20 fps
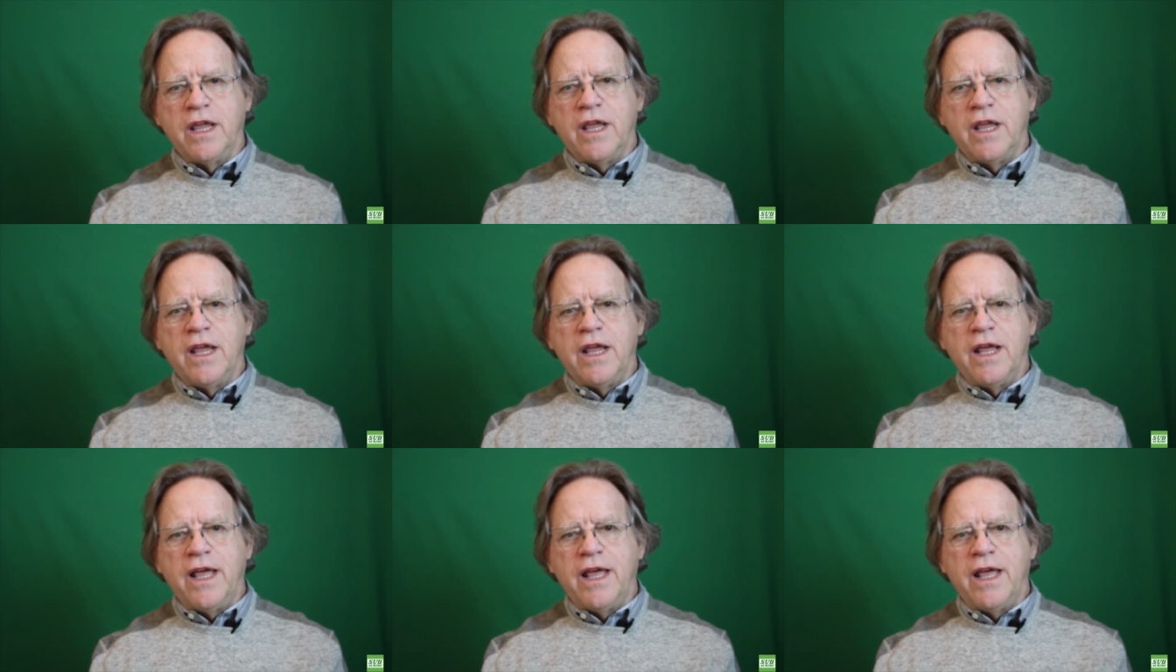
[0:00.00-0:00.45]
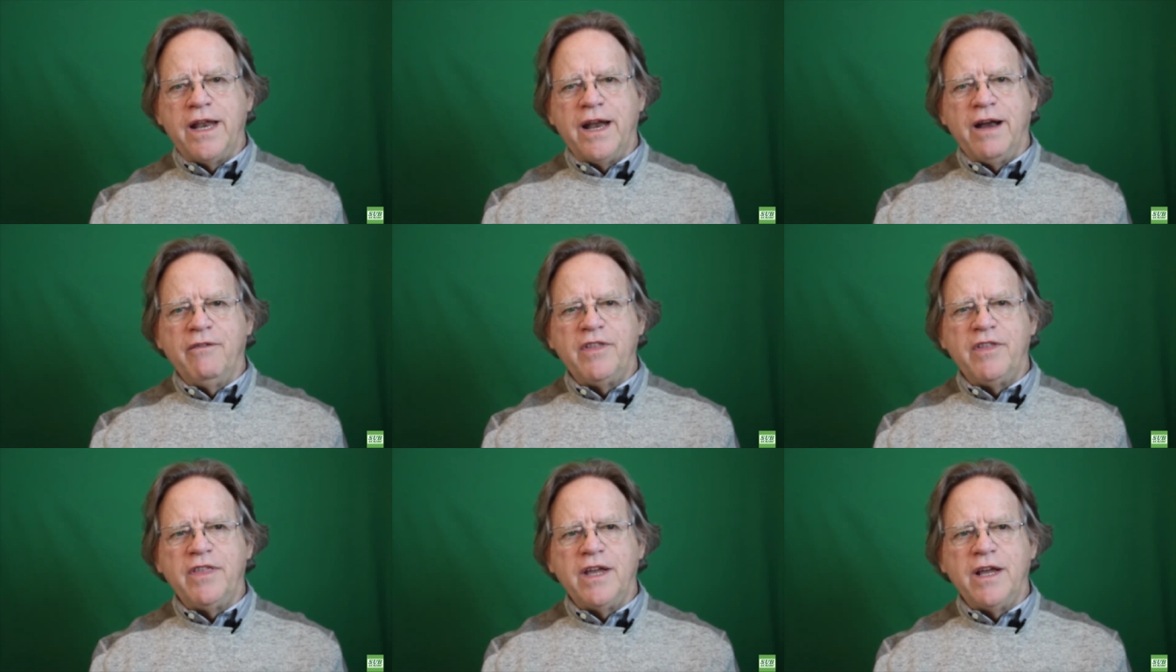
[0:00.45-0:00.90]
and
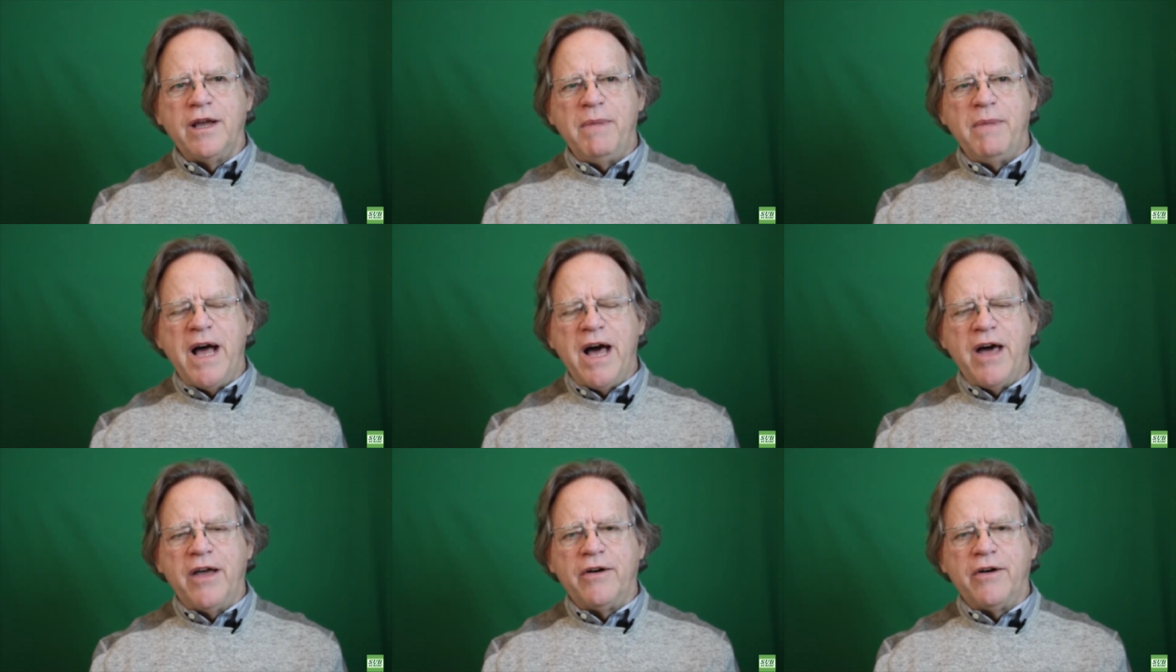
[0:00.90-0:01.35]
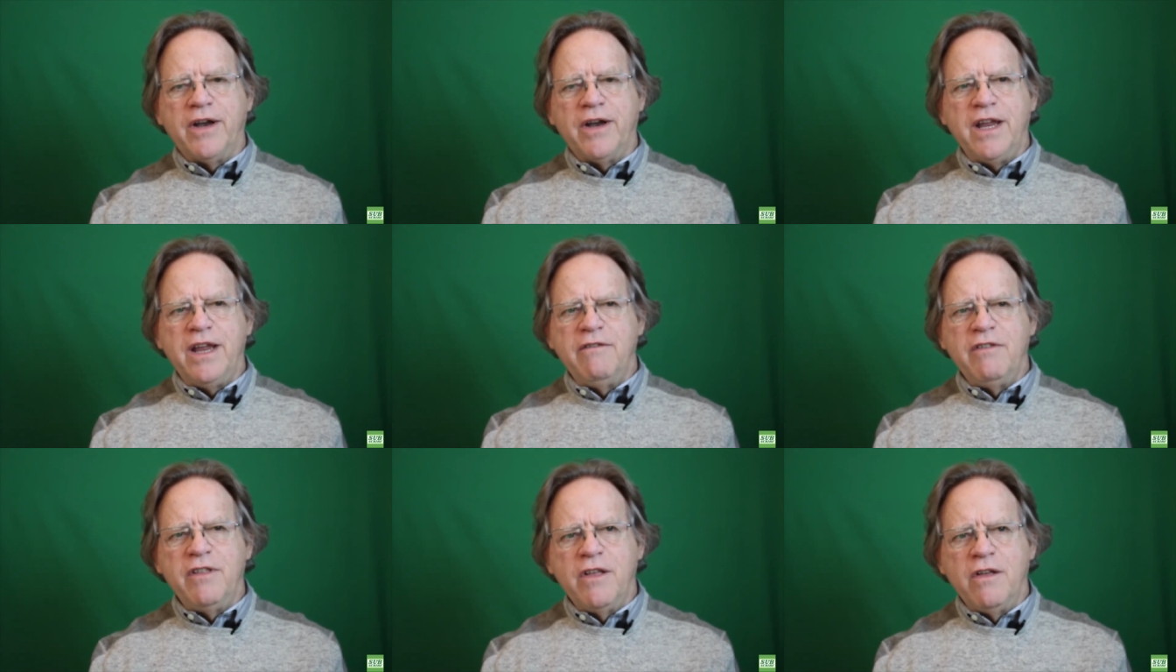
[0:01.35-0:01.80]
everything about her,
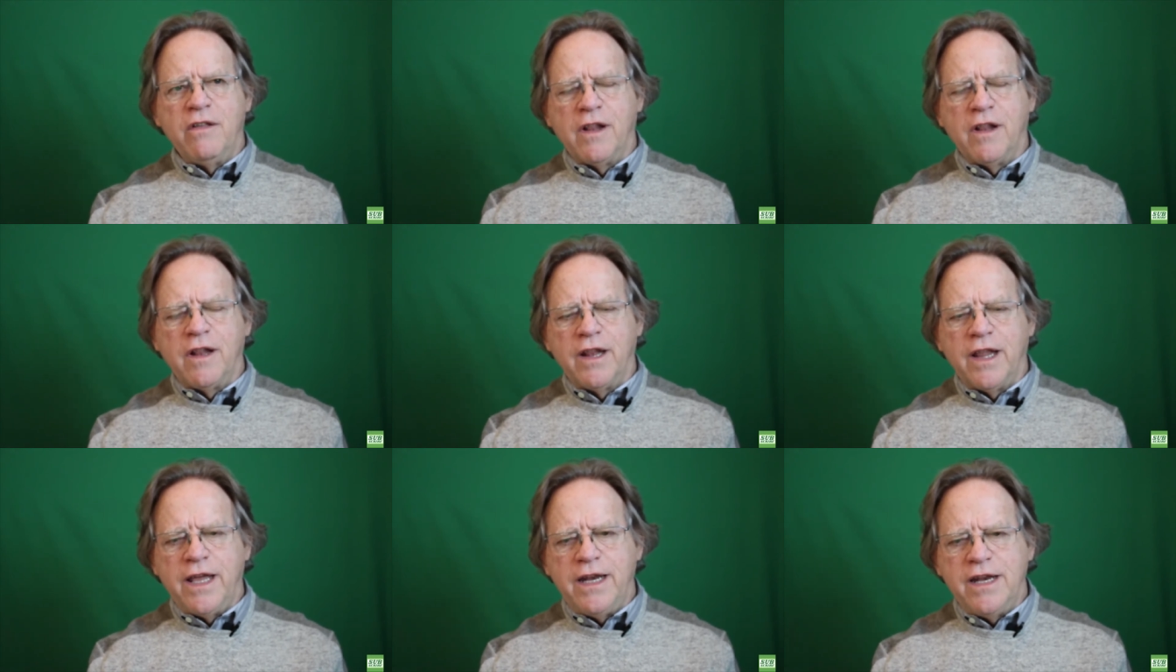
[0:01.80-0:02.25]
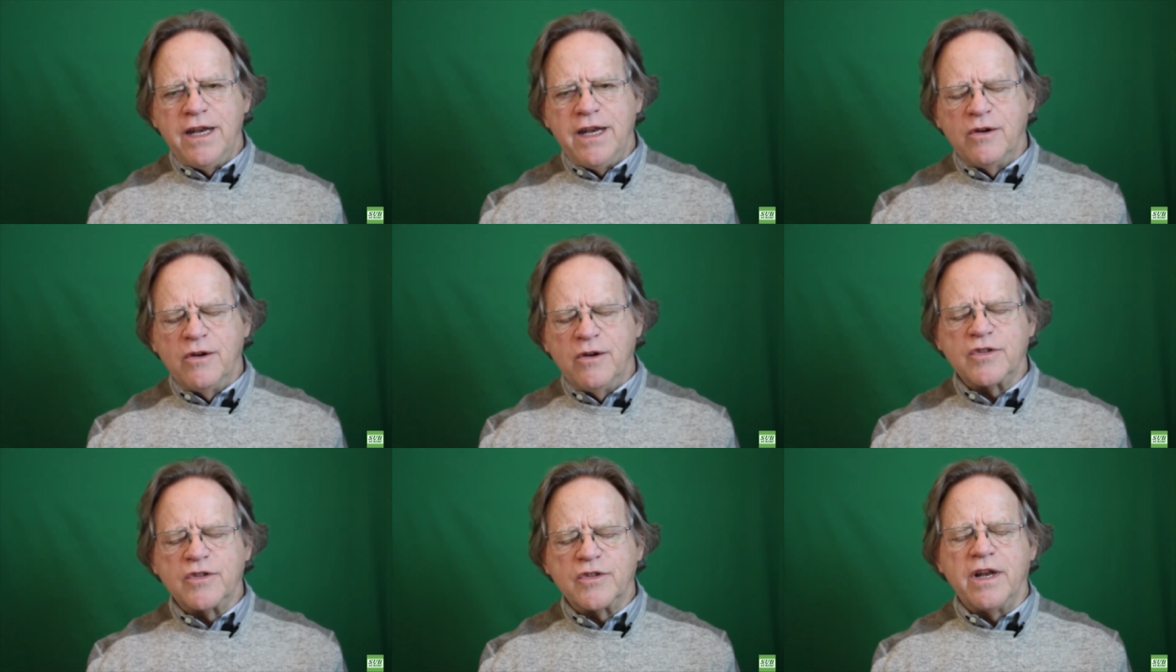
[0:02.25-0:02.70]
even though the lady
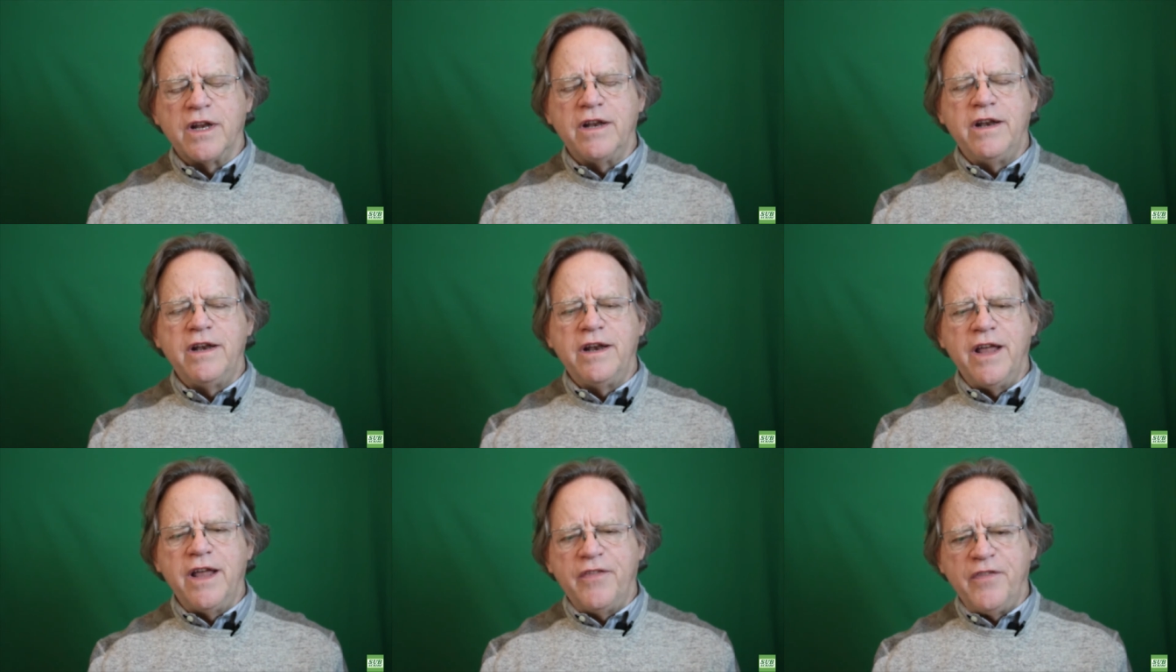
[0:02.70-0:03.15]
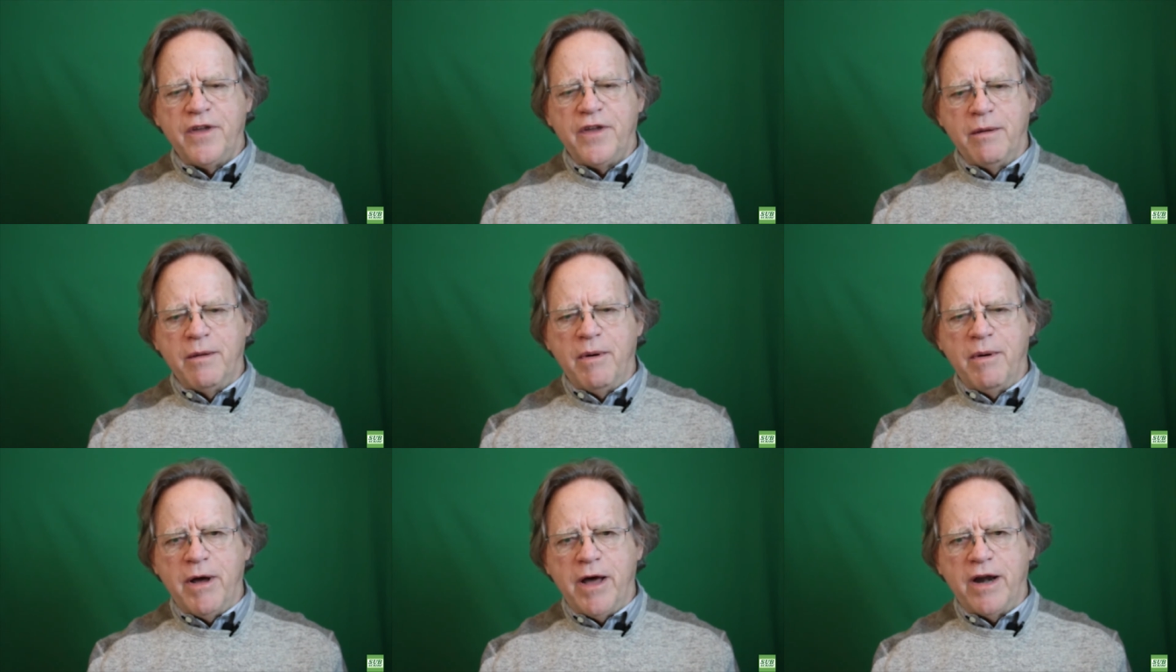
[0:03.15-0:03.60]
knows nothing
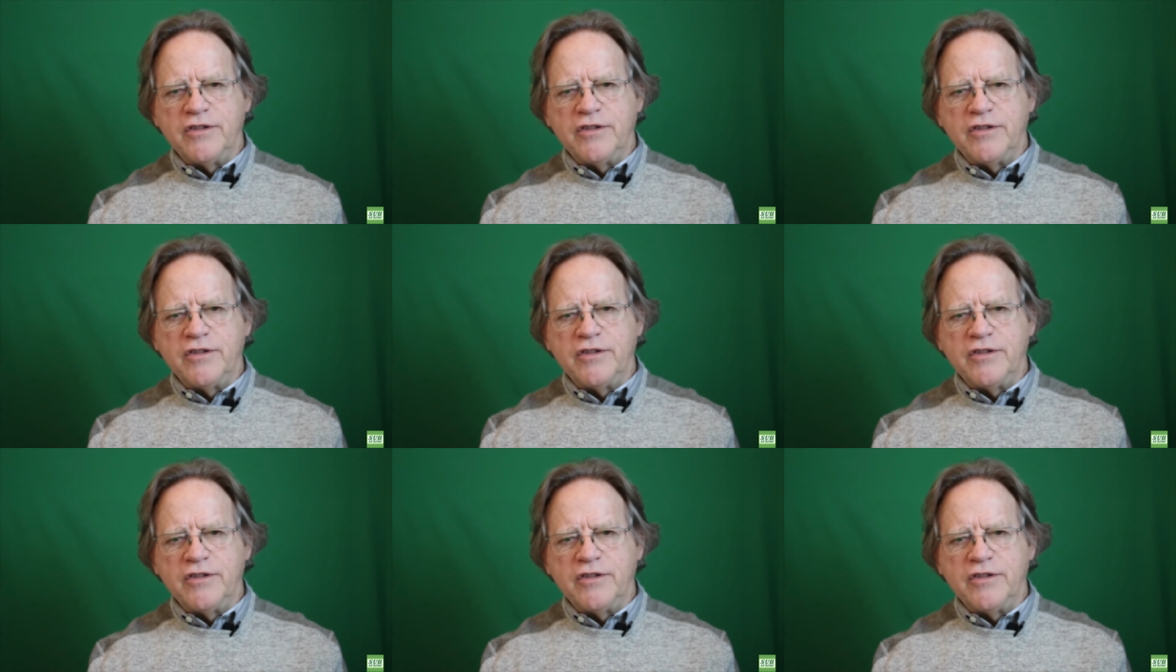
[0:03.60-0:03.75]
about her.